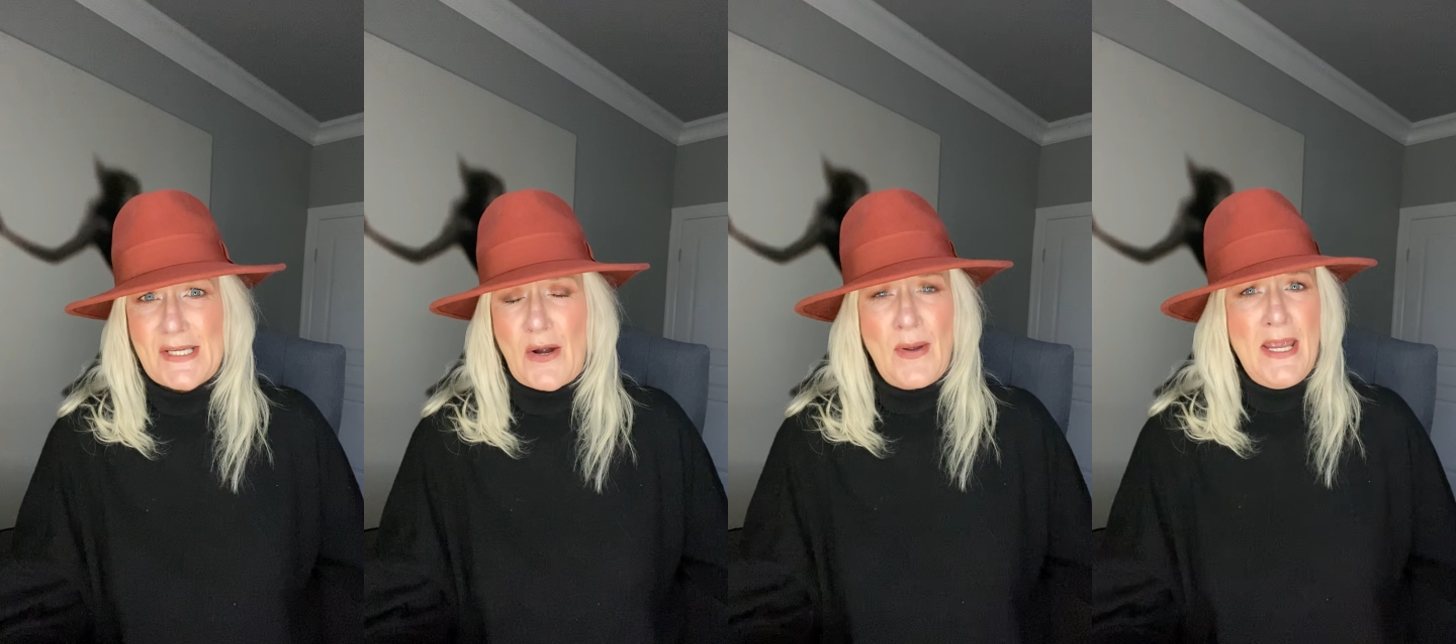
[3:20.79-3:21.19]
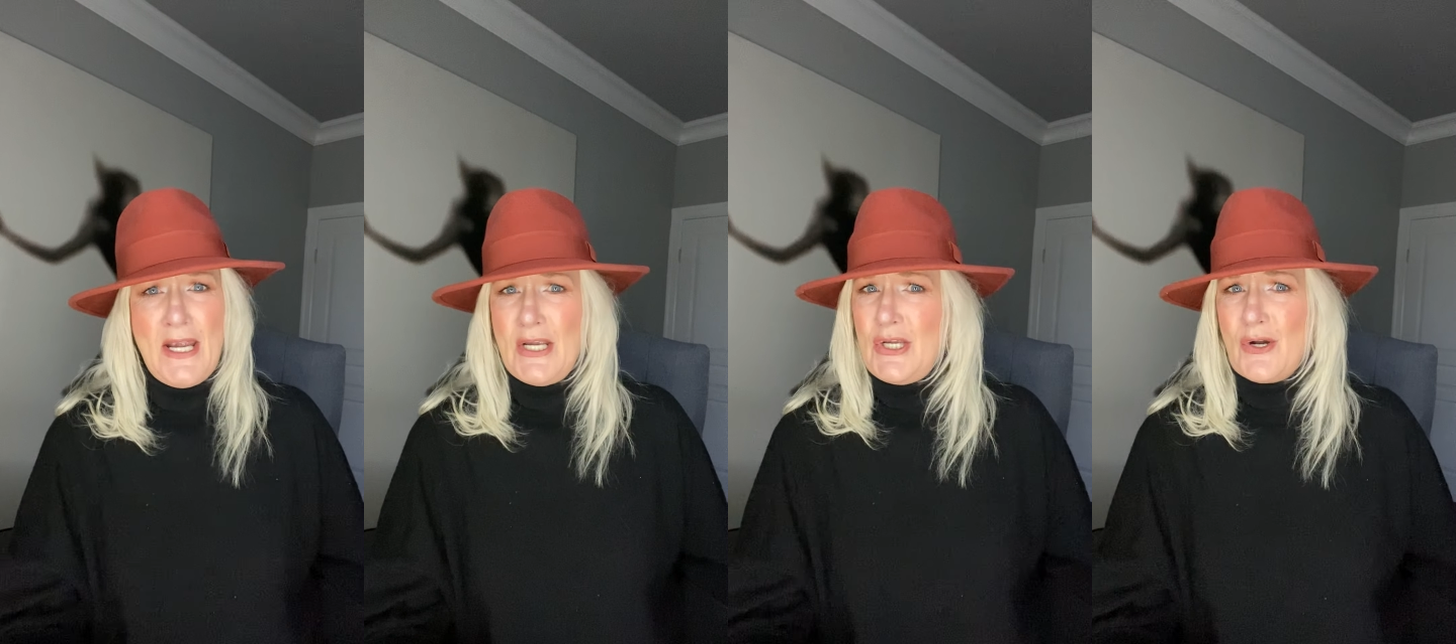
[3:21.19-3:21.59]
So
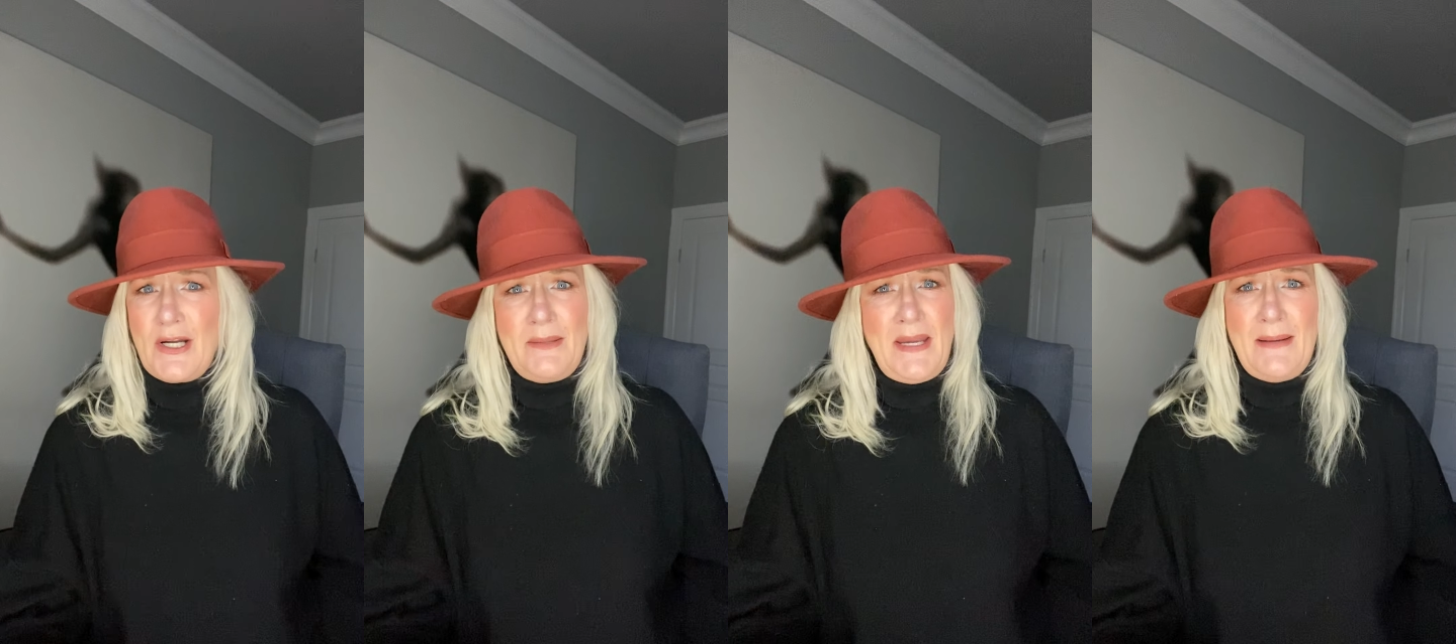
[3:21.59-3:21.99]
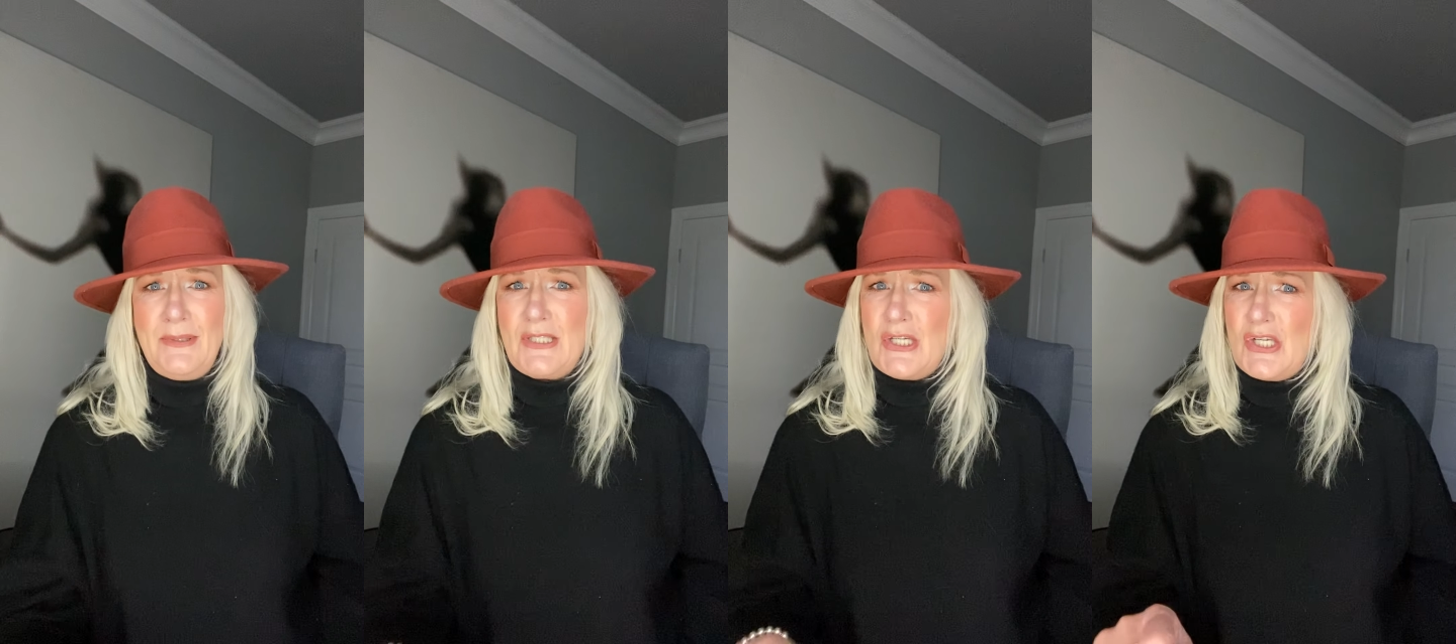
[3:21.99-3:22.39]
you're going to be
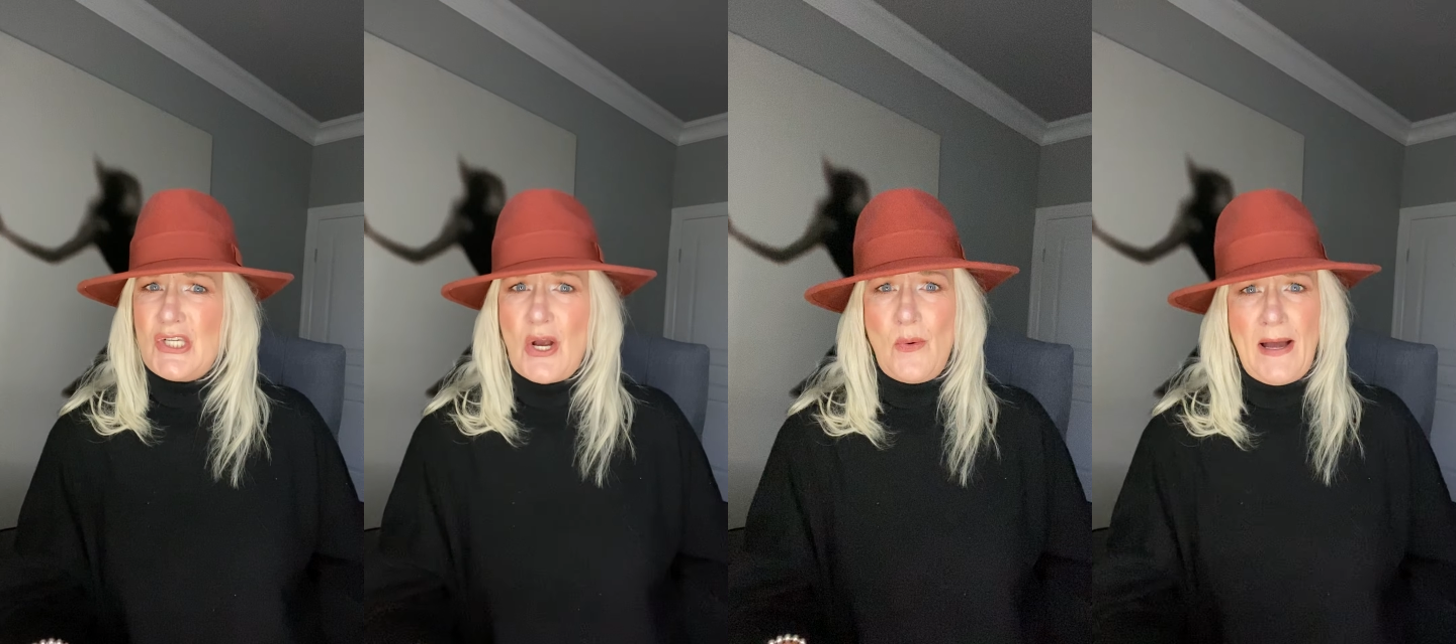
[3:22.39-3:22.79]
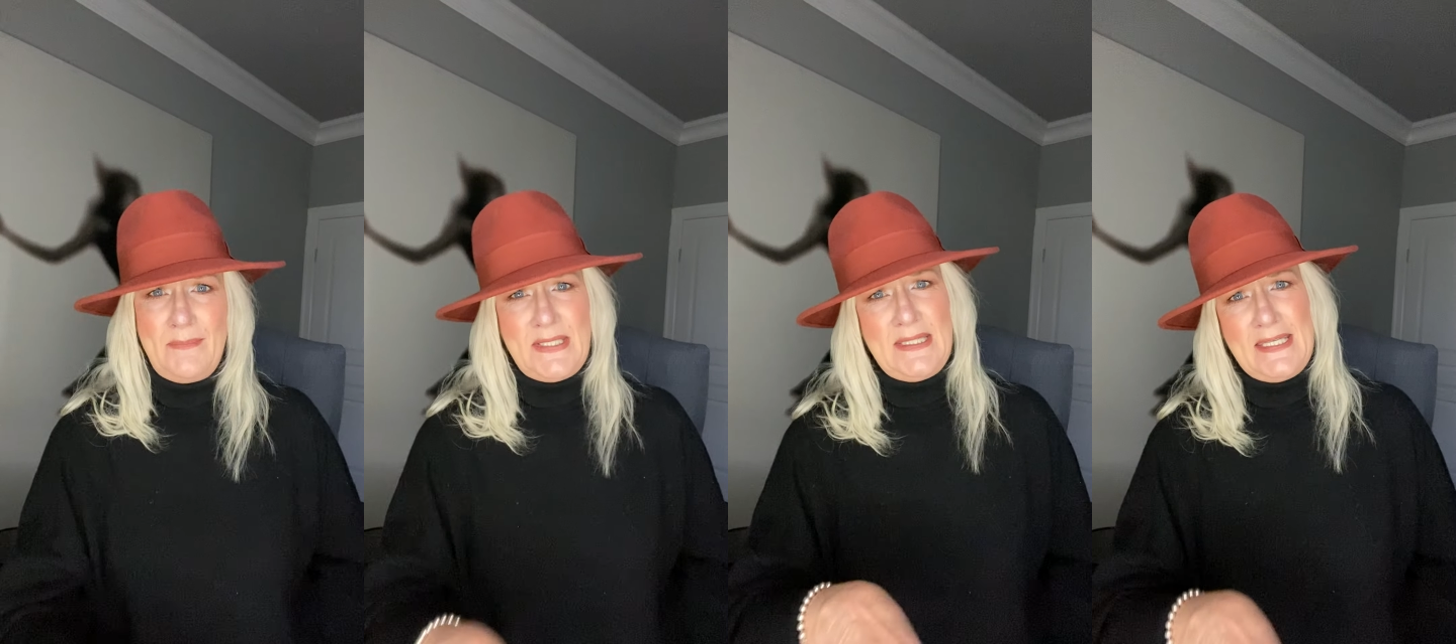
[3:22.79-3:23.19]
able to show
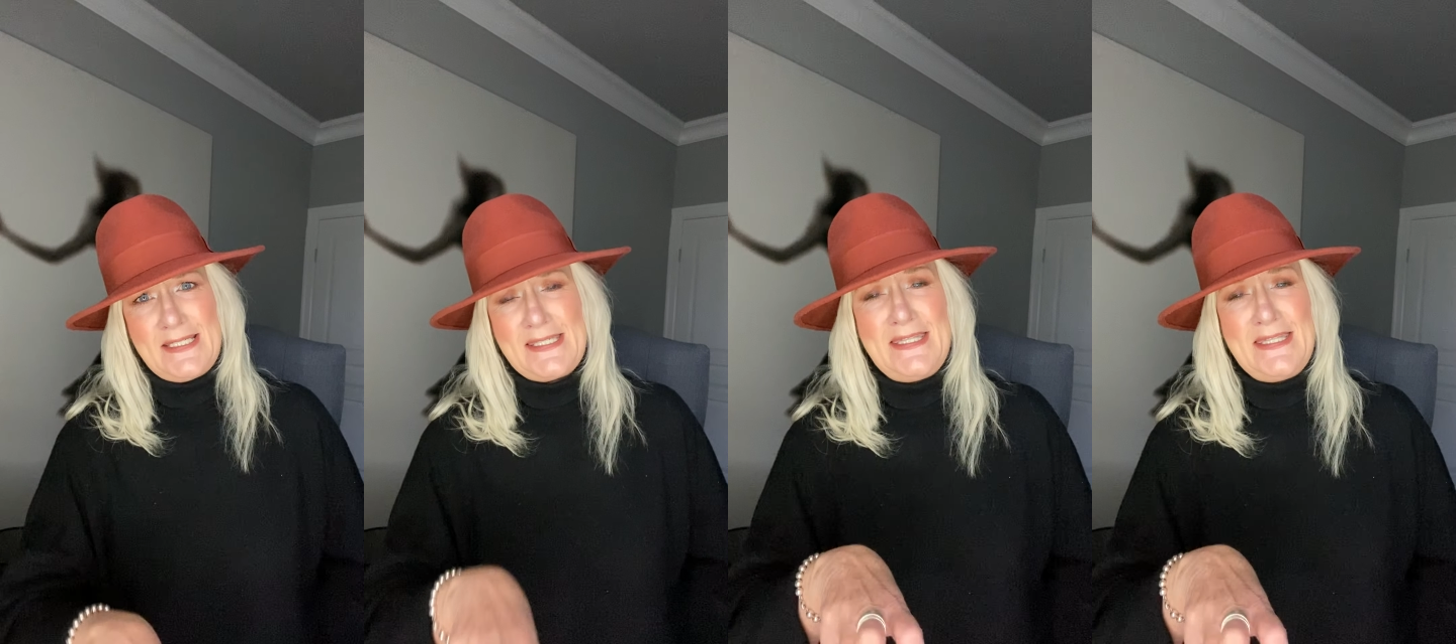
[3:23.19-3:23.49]
up to this